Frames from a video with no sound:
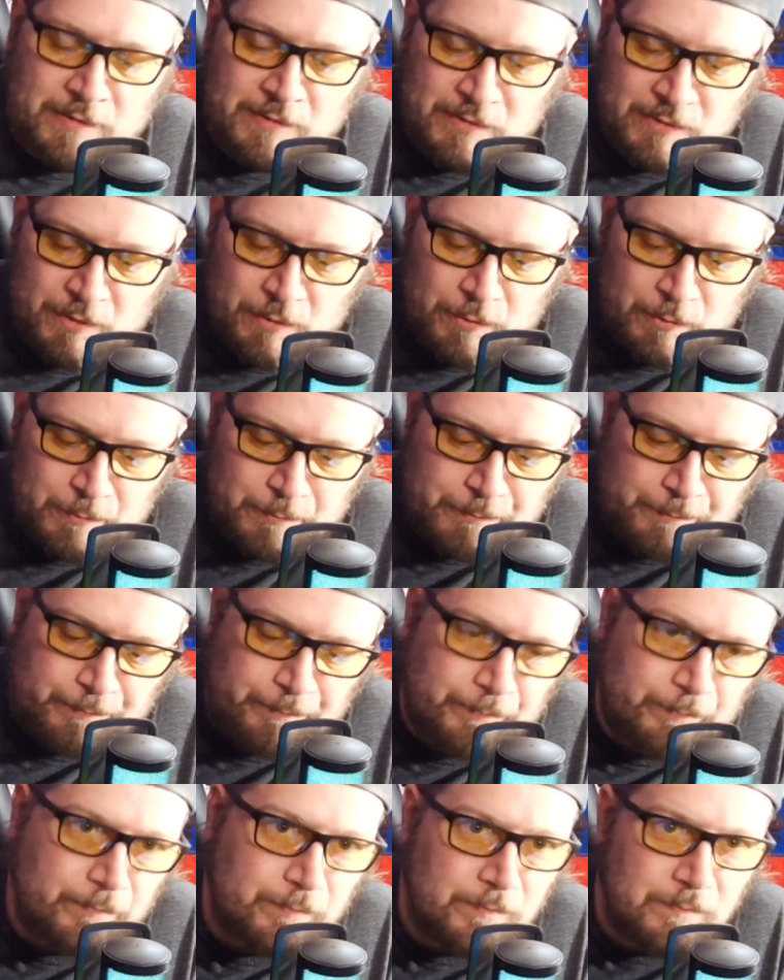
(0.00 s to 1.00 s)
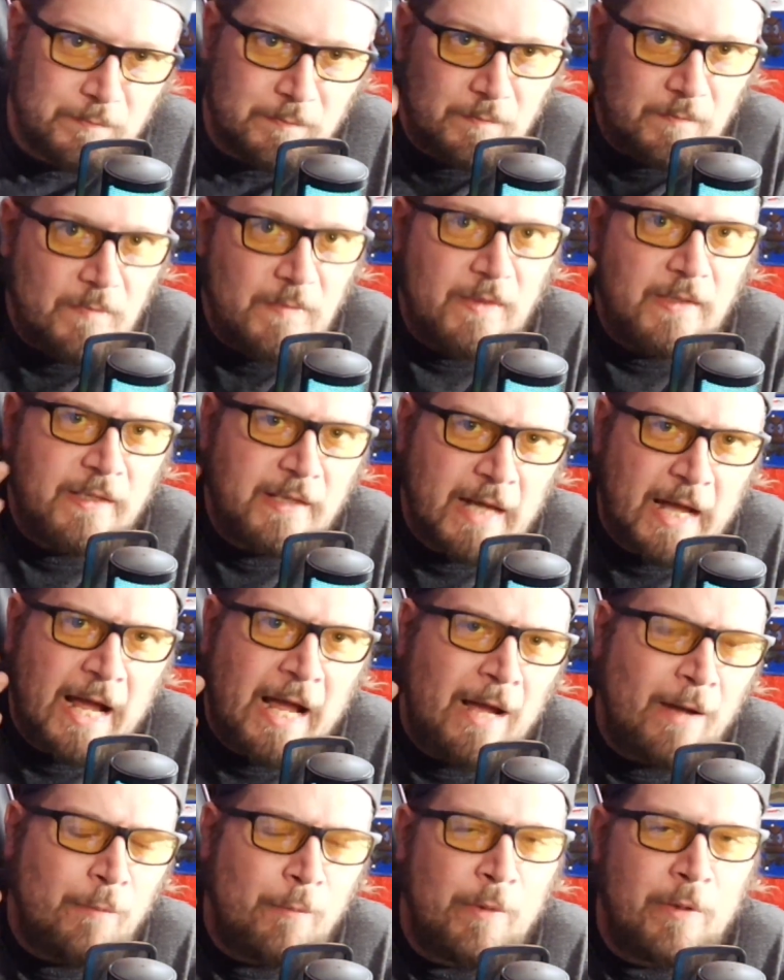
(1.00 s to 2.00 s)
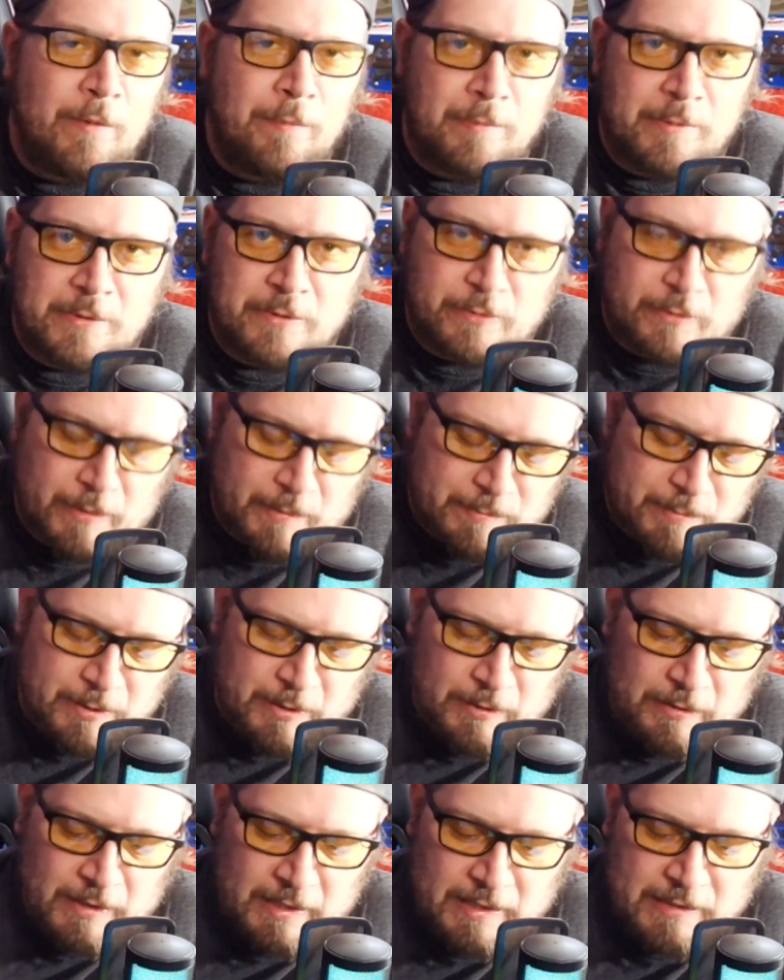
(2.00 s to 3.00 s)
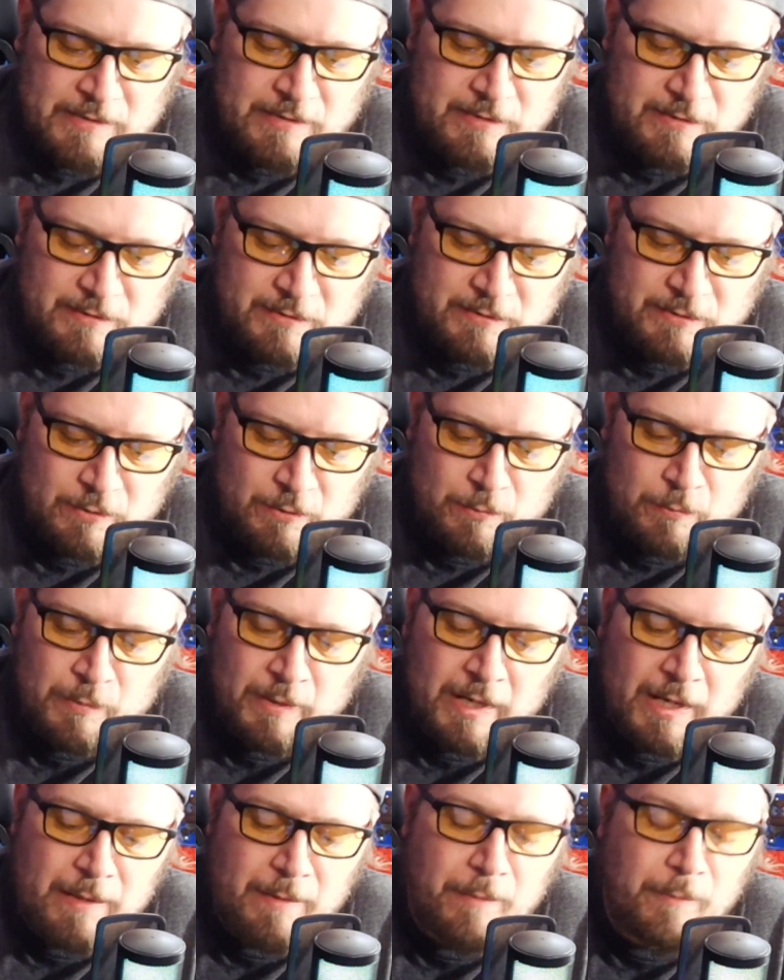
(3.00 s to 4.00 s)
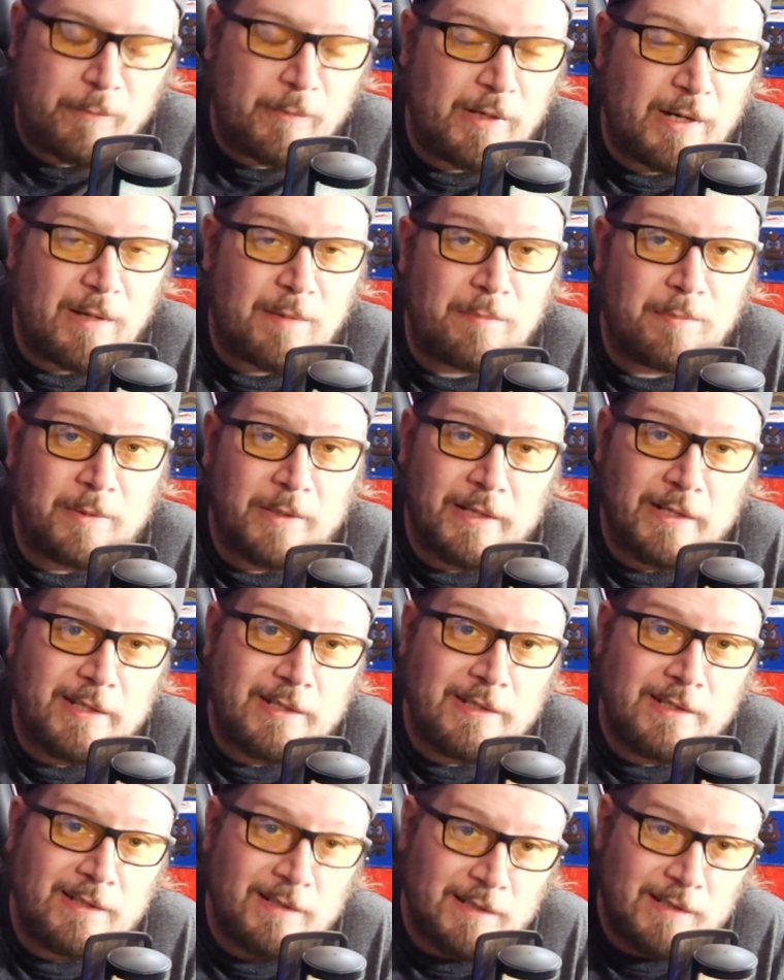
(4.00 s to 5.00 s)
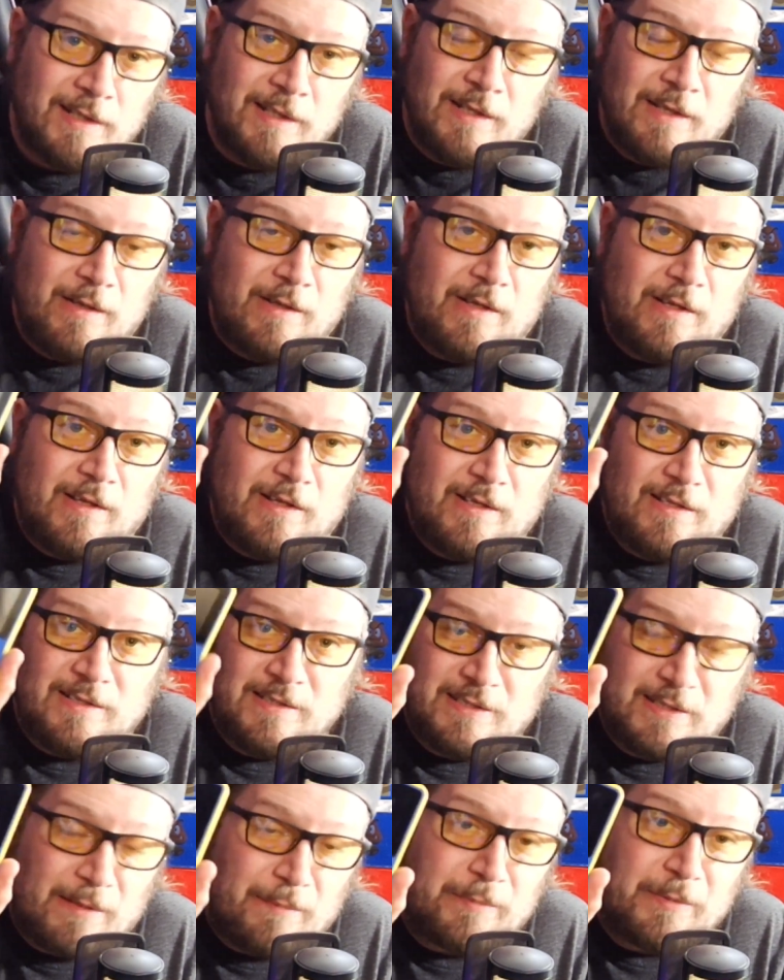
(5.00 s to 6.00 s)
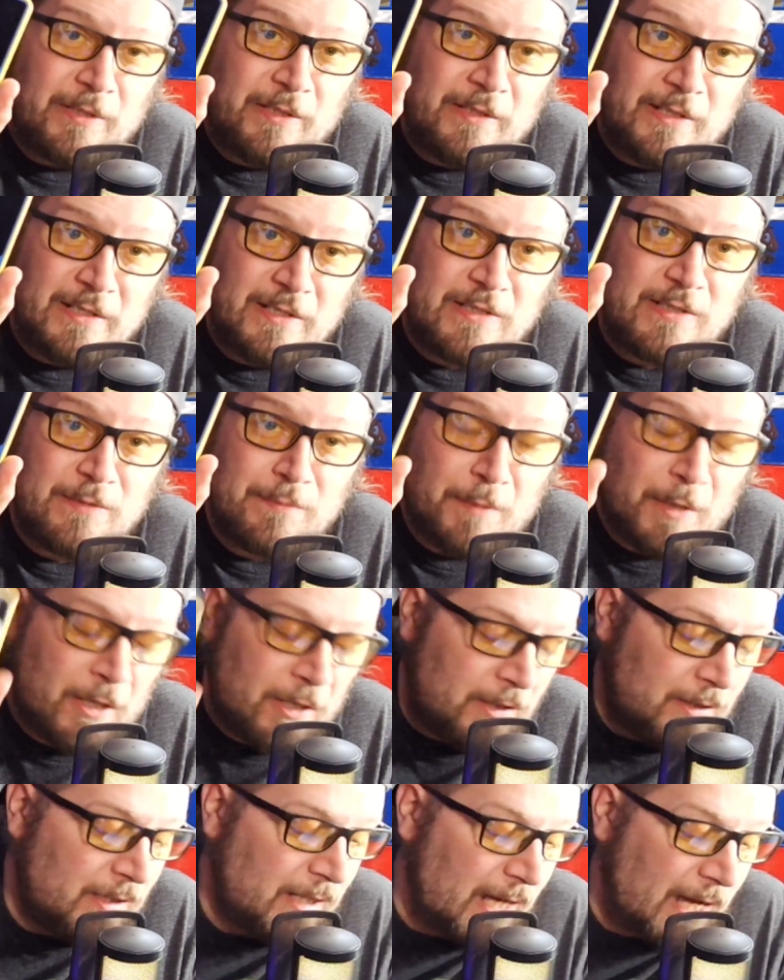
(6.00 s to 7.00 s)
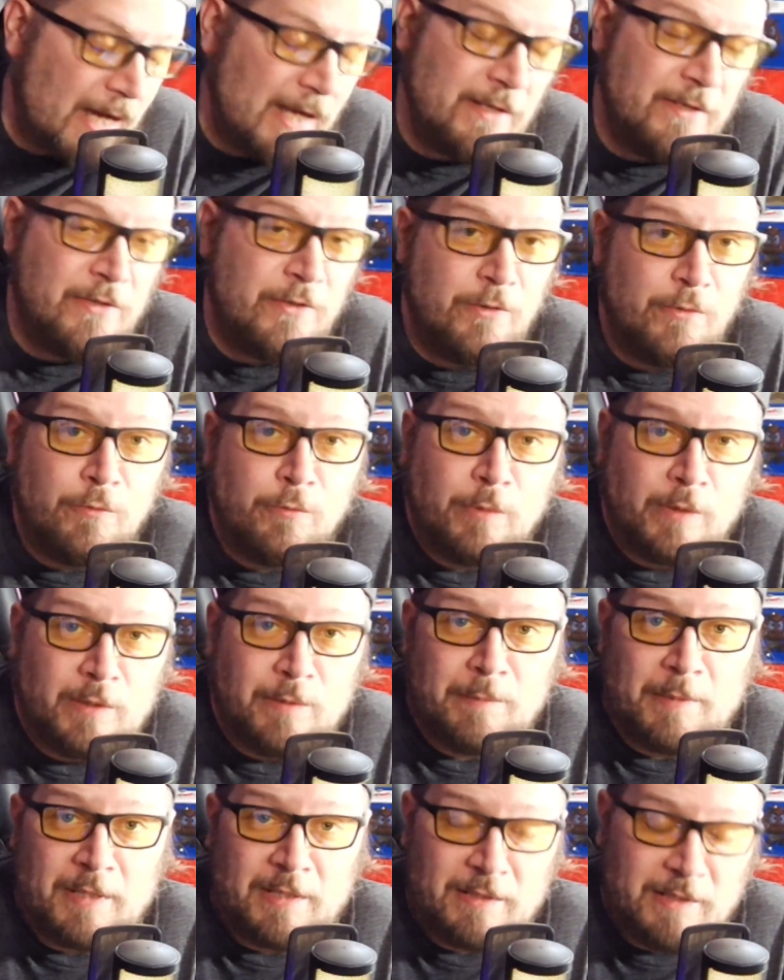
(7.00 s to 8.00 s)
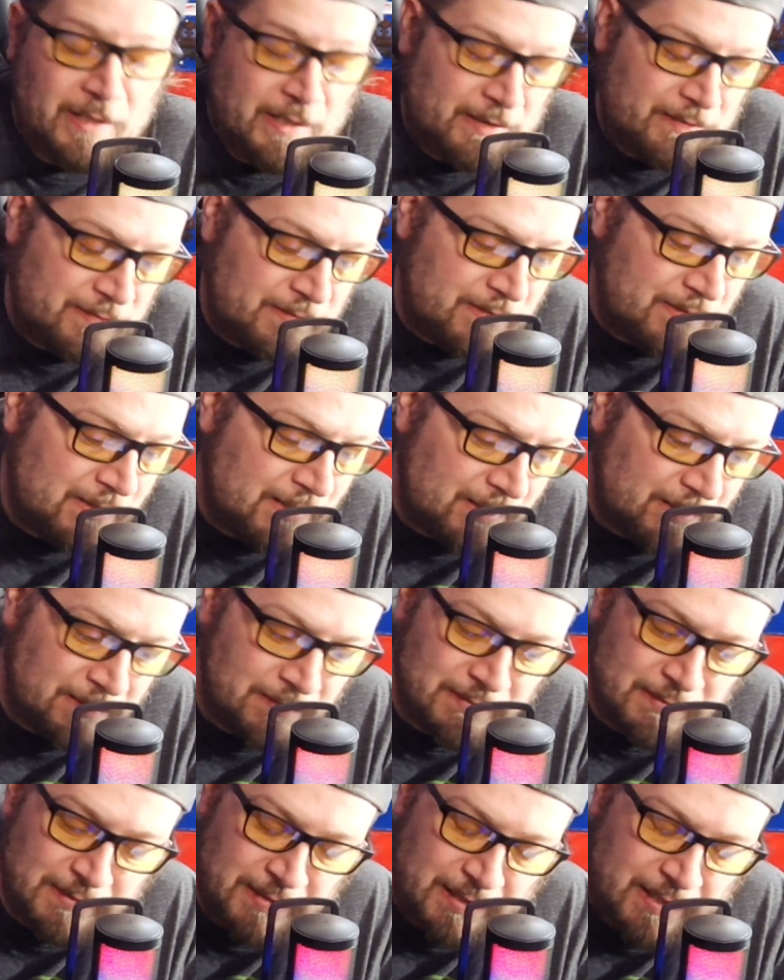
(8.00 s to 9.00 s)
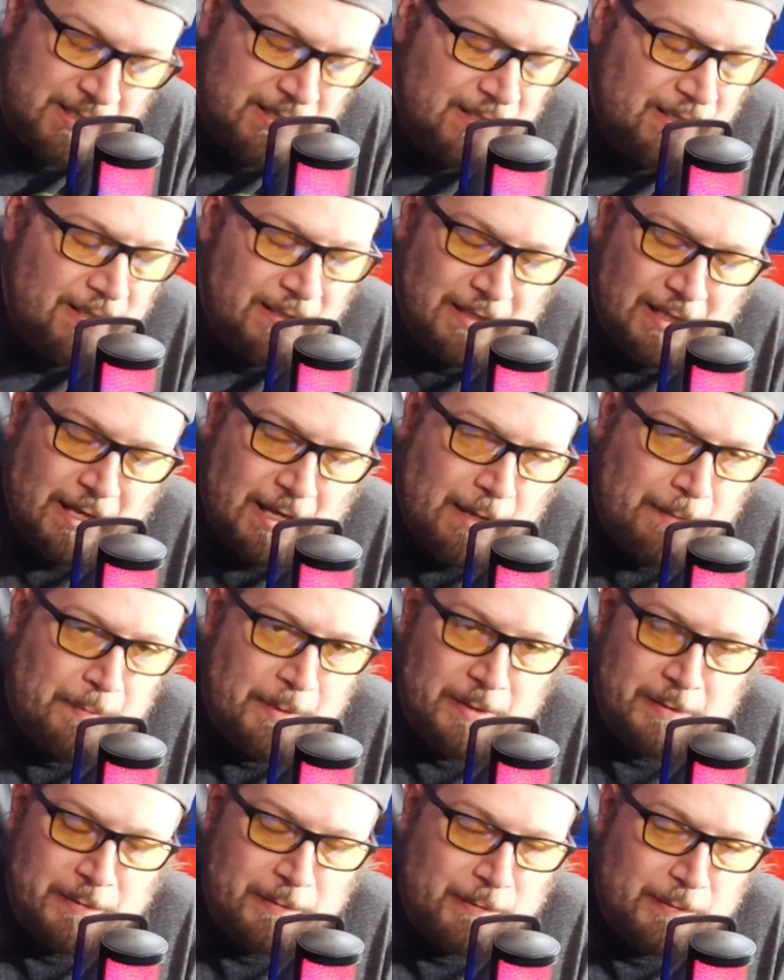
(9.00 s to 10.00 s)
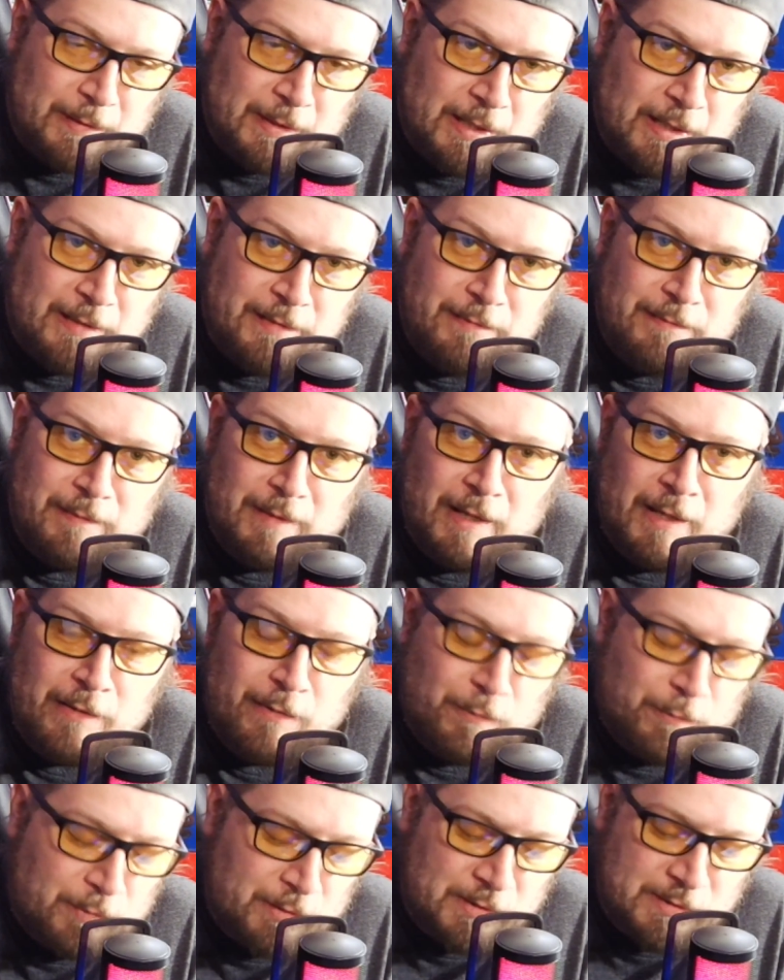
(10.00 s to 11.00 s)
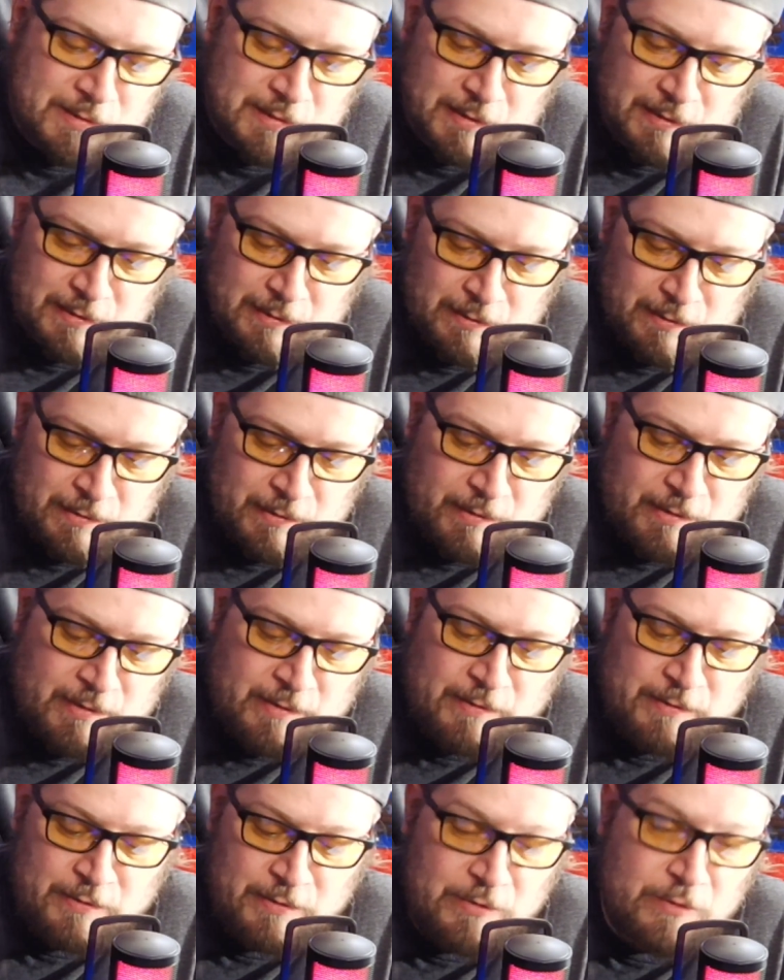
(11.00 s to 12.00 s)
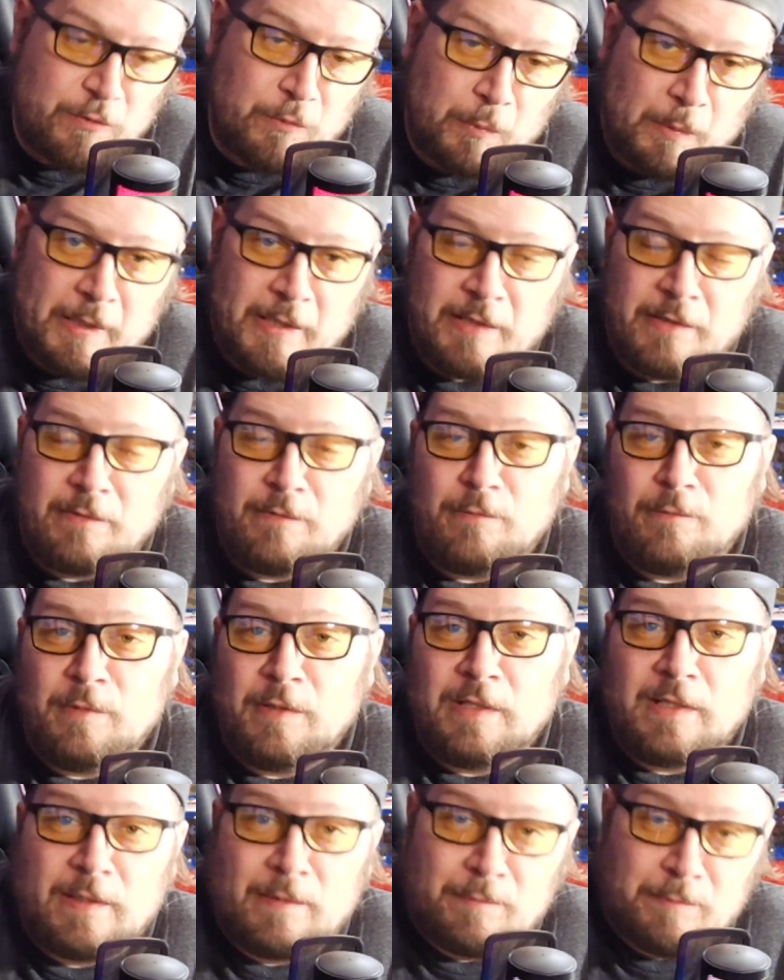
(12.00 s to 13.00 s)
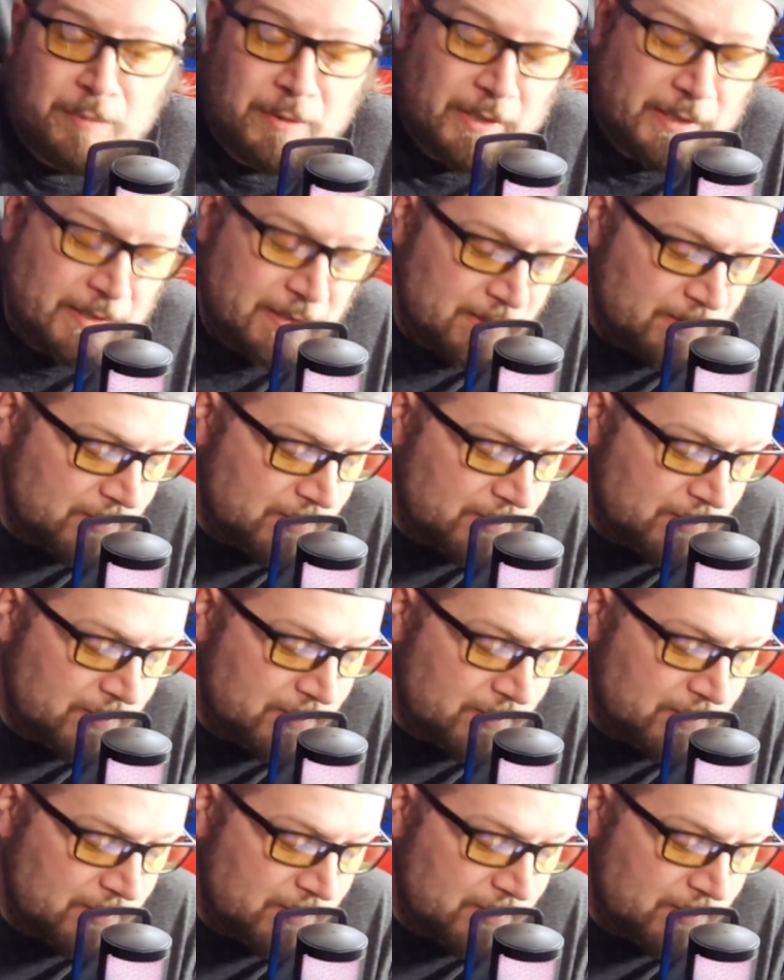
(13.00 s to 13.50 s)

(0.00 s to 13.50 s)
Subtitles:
So I wear prescription glasses, so when I play something this small, I do wear my glasses. I'm not gonna lie, I don't want to sit there and squint while I'm playing